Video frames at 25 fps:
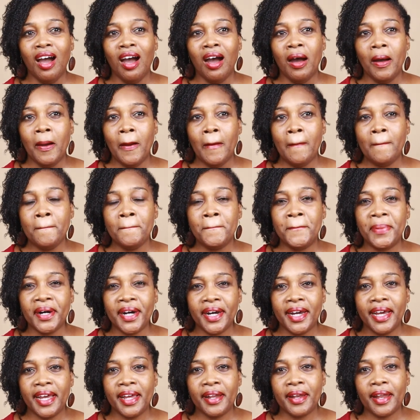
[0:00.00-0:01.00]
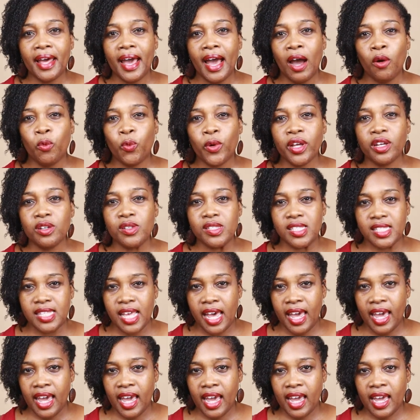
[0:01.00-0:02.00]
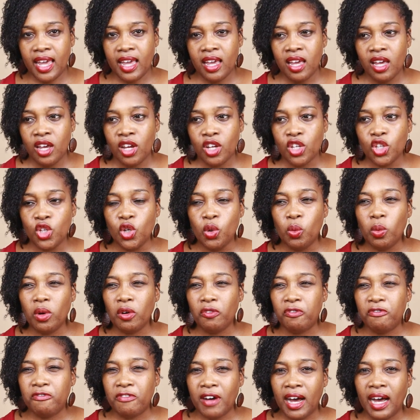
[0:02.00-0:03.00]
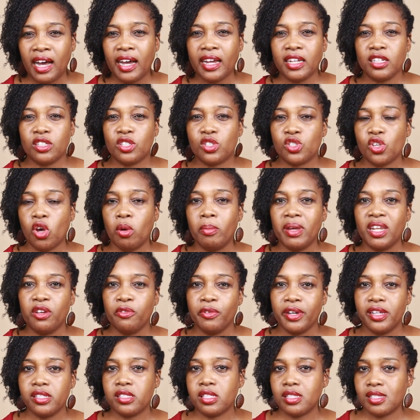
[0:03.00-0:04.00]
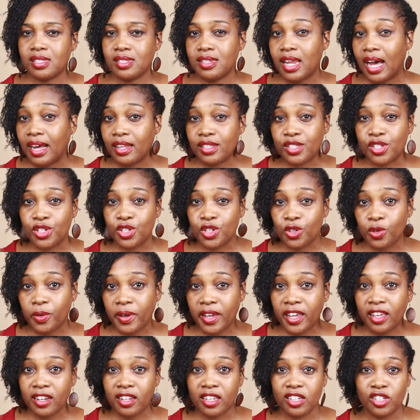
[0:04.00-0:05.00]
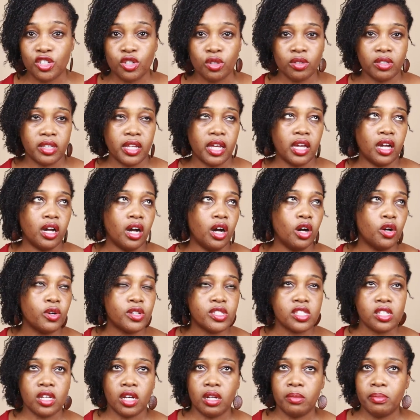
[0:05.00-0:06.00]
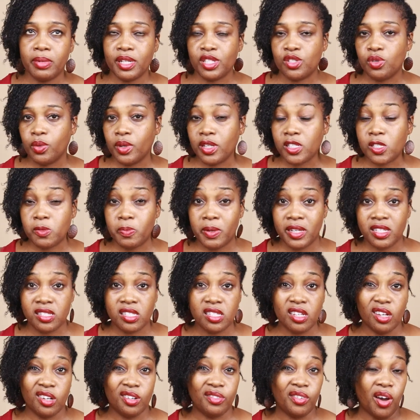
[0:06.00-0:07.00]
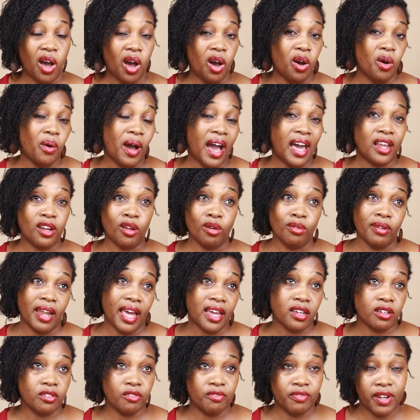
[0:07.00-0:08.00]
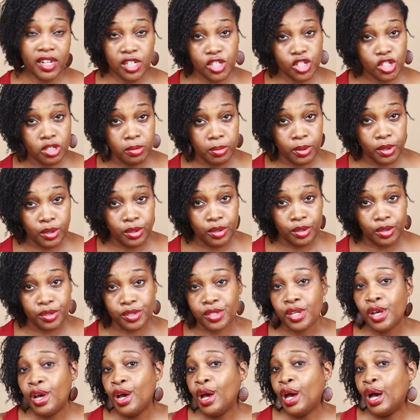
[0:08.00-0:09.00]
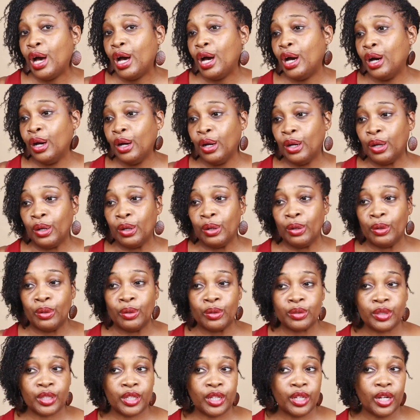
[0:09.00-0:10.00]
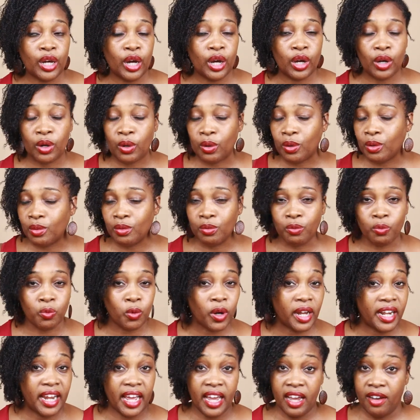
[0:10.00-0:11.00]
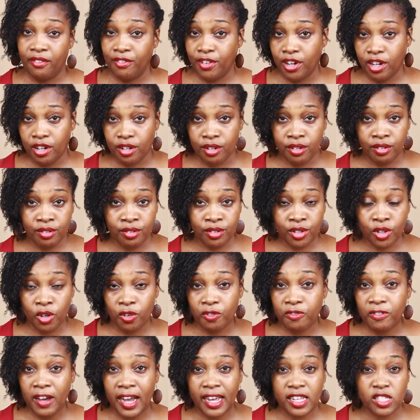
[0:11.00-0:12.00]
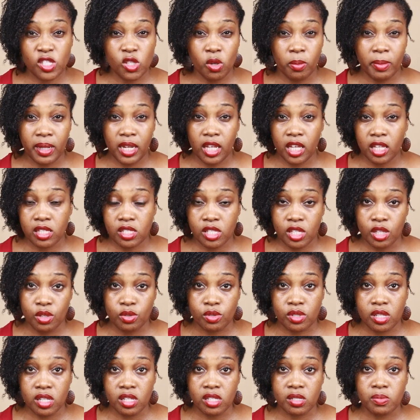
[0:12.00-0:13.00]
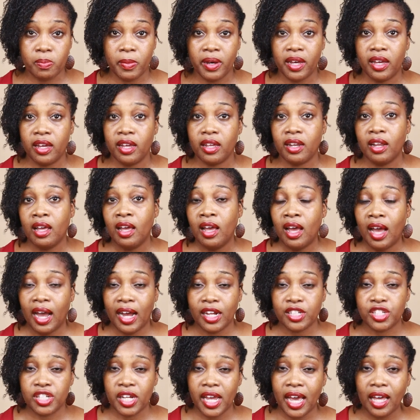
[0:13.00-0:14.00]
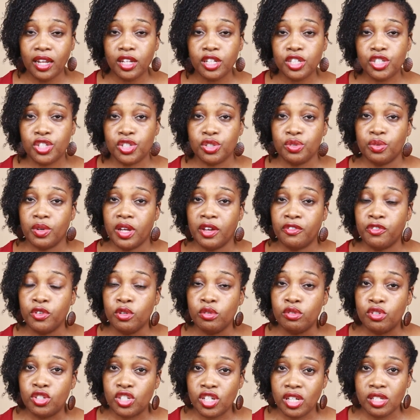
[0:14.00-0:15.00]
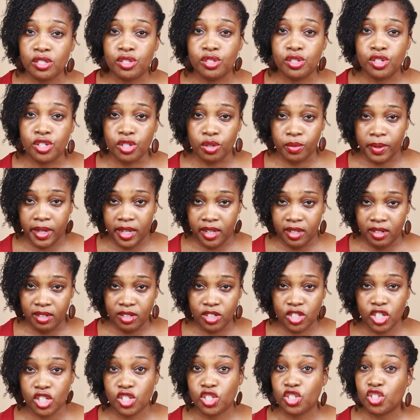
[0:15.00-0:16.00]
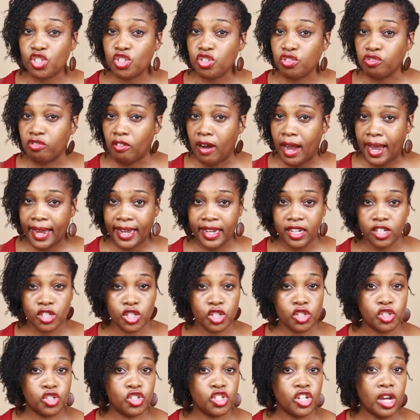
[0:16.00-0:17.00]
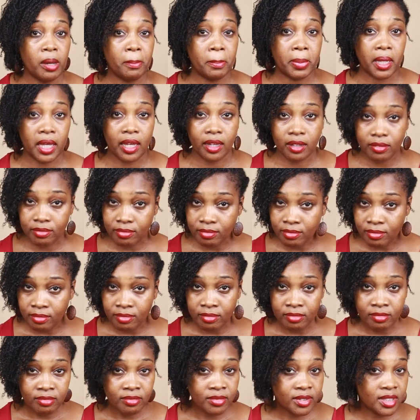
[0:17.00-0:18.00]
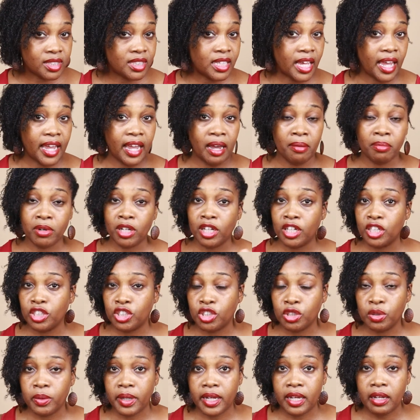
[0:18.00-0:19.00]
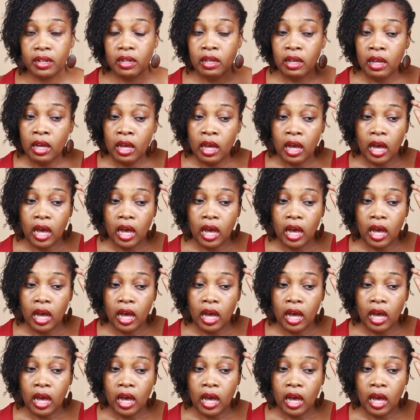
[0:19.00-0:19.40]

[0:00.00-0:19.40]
Um, but I will say you will find so many reasons not to do it, because you'll think, oh, it's going to be too expensive. Oh, I don't like vegetables. Oh, you know, whatever. You'll find so many excuses. But I challenge you, if you just do it, just try it, just jump in, say I'm going to do it.